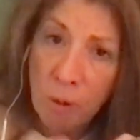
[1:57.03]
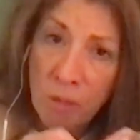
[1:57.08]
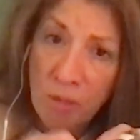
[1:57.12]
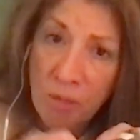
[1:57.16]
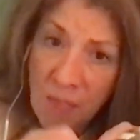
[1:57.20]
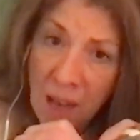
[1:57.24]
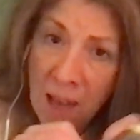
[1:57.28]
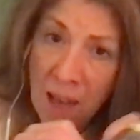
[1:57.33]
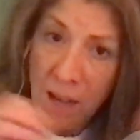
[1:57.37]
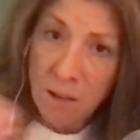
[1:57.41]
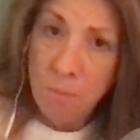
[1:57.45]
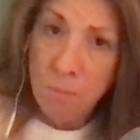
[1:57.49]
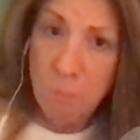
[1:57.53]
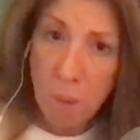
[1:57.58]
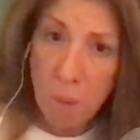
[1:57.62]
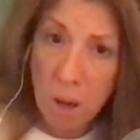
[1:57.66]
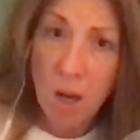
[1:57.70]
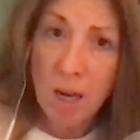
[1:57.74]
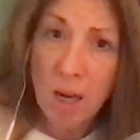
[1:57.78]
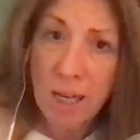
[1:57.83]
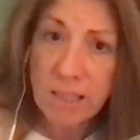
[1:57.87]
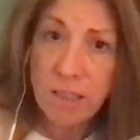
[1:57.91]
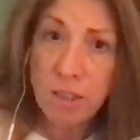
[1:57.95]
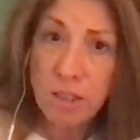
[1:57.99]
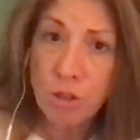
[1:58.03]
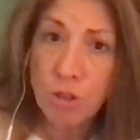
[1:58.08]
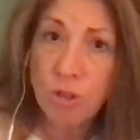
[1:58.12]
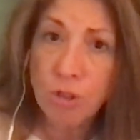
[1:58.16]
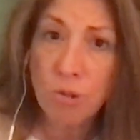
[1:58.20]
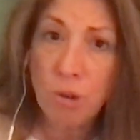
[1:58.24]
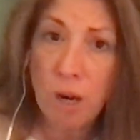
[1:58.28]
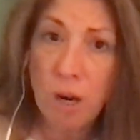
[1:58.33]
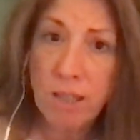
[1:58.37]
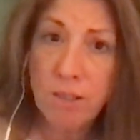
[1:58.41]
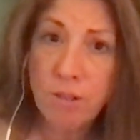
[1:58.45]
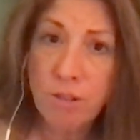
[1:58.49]
with that in mind to
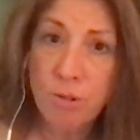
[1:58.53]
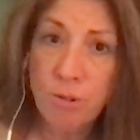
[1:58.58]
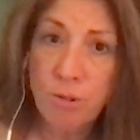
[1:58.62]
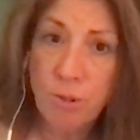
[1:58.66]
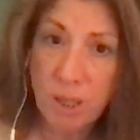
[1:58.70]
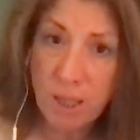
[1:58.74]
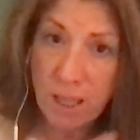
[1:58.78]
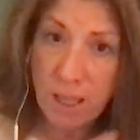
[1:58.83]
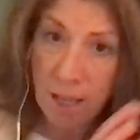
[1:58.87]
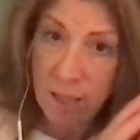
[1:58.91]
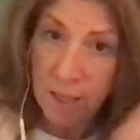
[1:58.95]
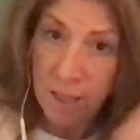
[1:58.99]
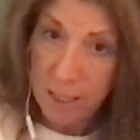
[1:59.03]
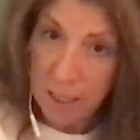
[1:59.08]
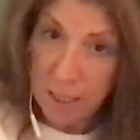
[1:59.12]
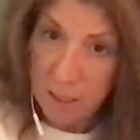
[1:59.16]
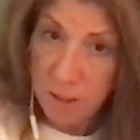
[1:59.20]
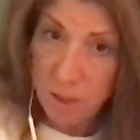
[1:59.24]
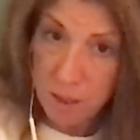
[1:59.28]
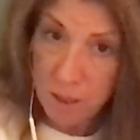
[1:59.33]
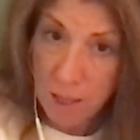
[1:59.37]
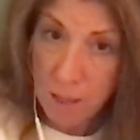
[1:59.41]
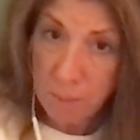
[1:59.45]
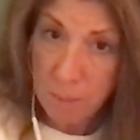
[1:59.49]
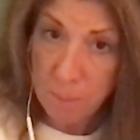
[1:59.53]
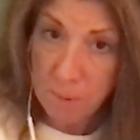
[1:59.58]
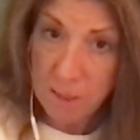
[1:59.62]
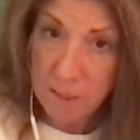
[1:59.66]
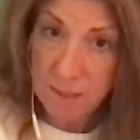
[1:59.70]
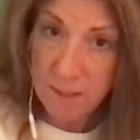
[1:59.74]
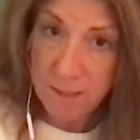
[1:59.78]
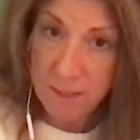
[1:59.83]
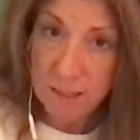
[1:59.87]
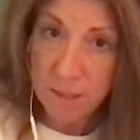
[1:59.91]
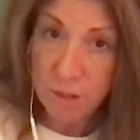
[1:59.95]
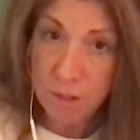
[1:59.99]
try to get into that
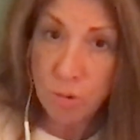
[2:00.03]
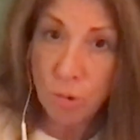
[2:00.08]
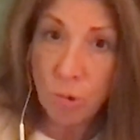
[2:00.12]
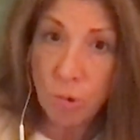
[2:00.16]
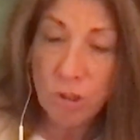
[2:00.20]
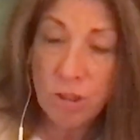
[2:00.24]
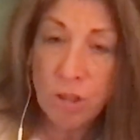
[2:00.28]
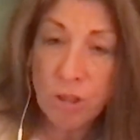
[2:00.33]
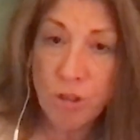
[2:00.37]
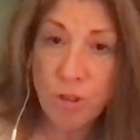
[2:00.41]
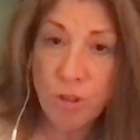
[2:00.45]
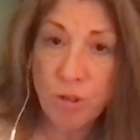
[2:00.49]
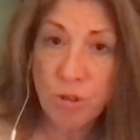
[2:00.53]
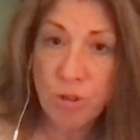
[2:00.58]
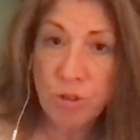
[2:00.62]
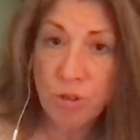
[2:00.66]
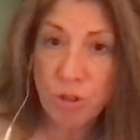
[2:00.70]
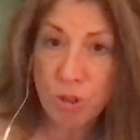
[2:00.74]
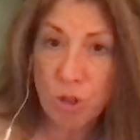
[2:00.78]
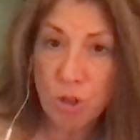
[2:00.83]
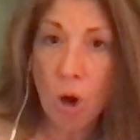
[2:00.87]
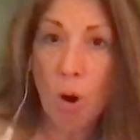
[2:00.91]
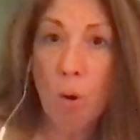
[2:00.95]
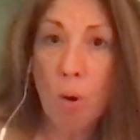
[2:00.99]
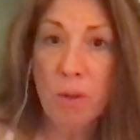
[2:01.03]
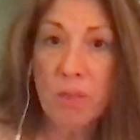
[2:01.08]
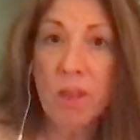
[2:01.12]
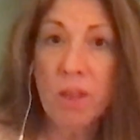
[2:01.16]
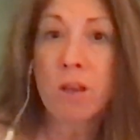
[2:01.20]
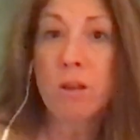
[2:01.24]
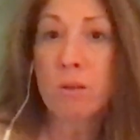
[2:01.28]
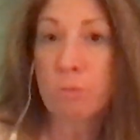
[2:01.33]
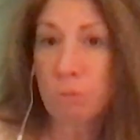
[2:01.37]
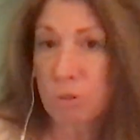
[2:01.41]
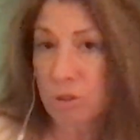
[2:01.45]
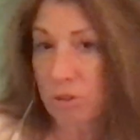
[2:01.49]
business, or did you just go and
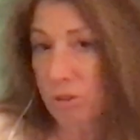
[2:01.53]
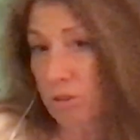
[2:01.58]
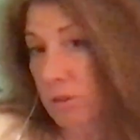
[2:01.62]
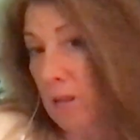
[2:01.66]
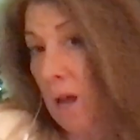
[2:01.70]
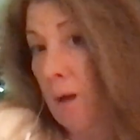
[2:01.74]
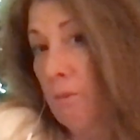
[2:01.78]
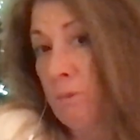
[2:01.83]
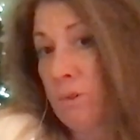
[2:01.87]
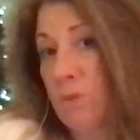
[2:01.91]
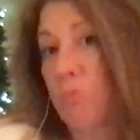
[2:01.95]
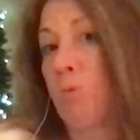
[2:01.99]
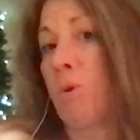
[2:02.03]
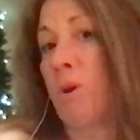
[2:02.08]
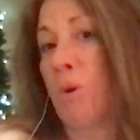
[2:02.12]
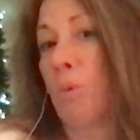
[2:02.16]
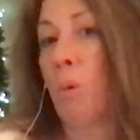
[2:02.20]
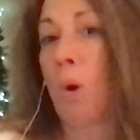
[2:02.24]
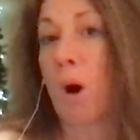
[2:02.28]
that was what it